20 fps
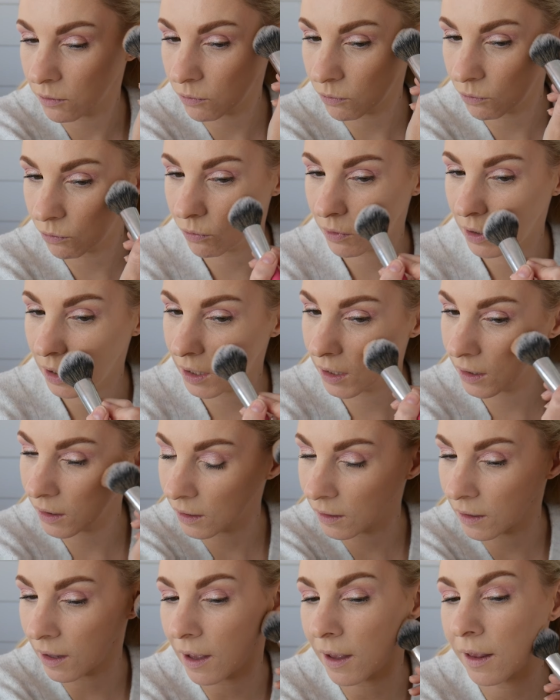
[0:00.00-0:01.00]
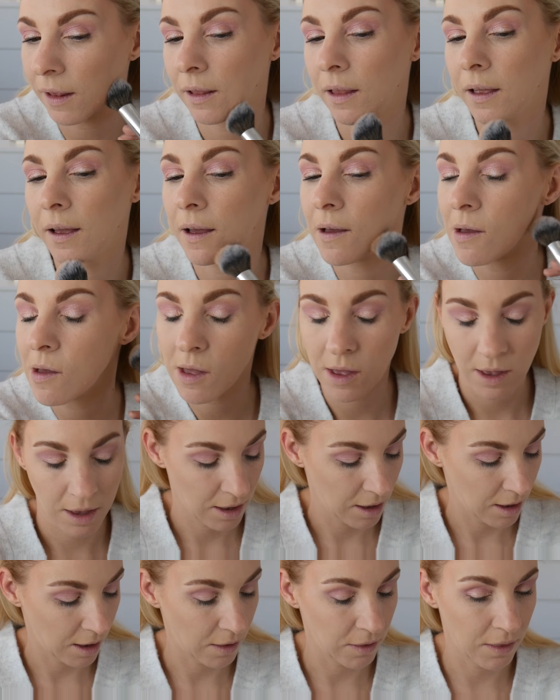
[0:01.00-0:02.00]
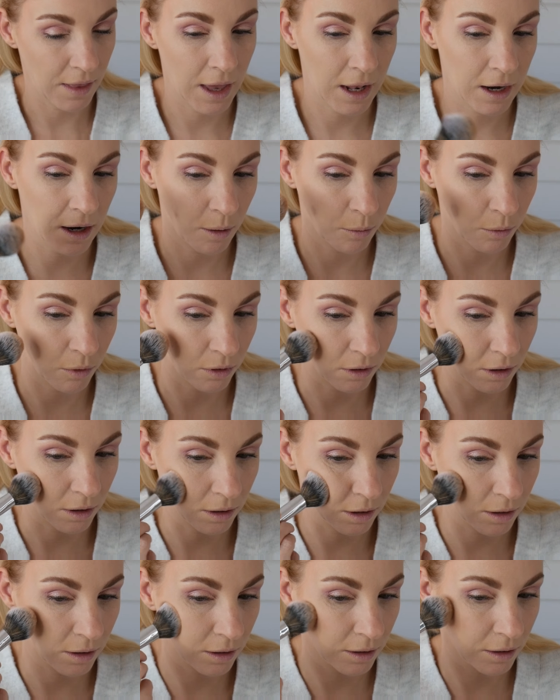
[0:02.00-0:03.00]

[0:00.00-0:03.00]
really lightly, and then I'm gonna